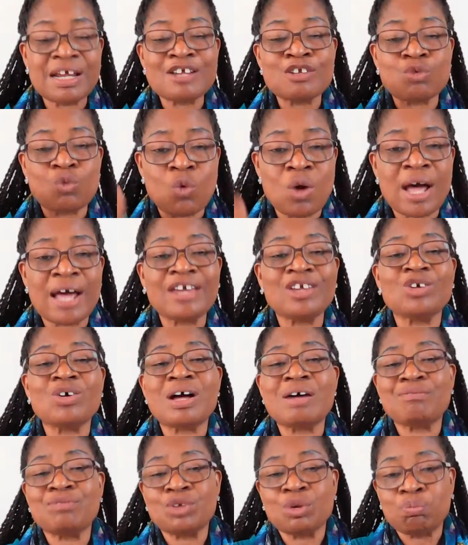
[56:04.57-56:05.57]
That's why you
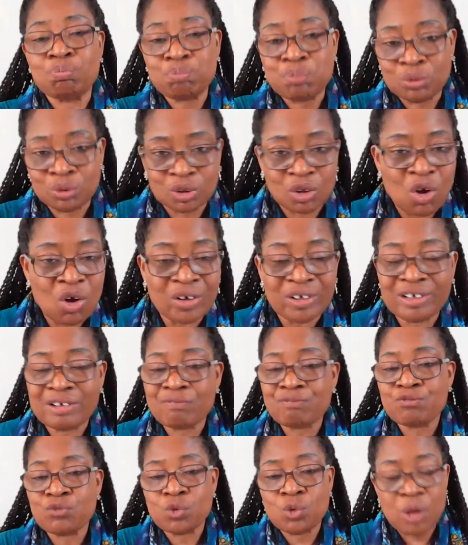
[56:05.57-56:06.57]
have to put on
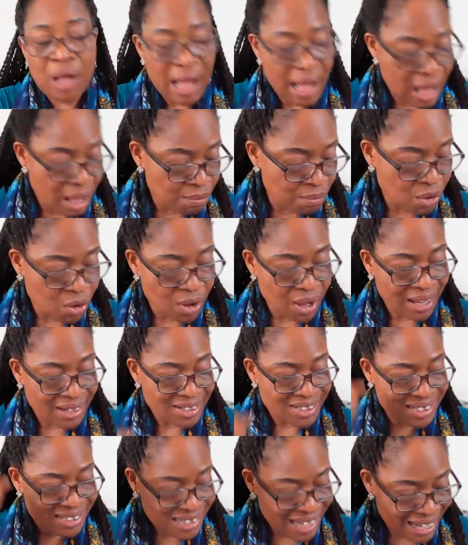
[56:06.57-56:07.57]
the full armor
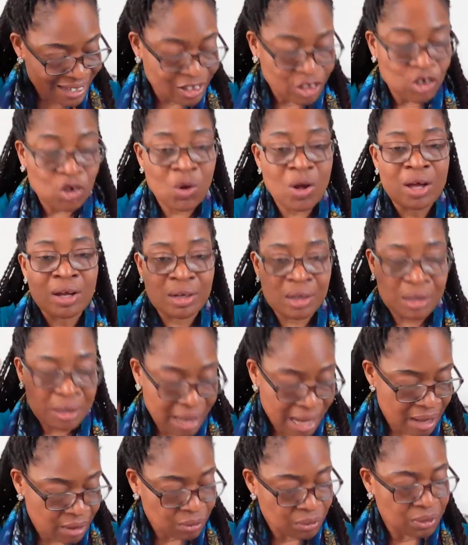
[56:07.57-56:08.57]
and stand your
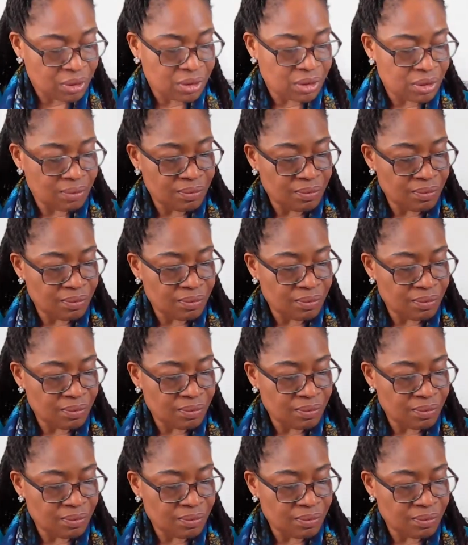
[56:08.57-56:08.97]
ground.